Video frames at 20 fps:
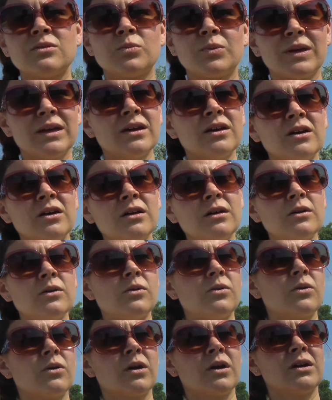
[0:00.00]
the wheel
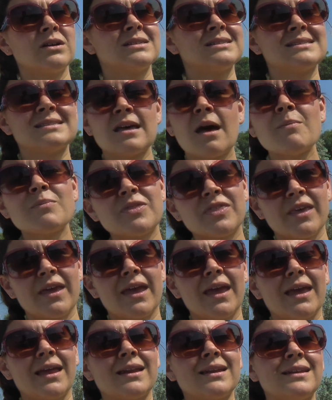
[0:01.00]
or something.
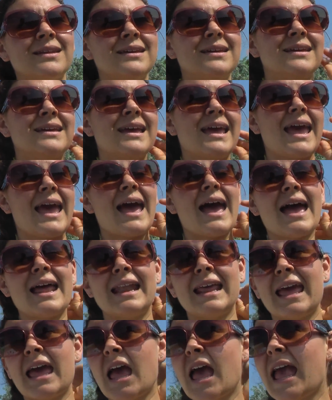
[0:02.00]

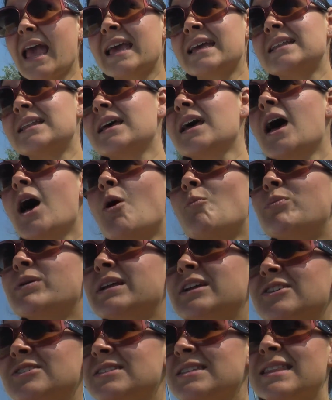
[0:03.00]
And it, but
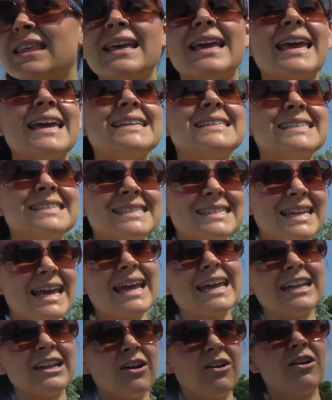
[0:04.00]
here's the thing, it
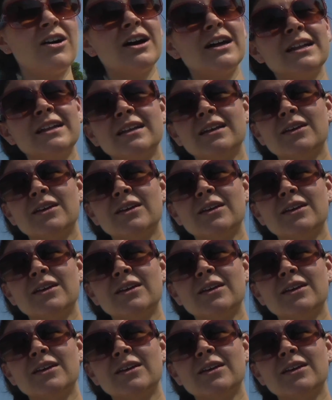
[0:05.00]
stayed on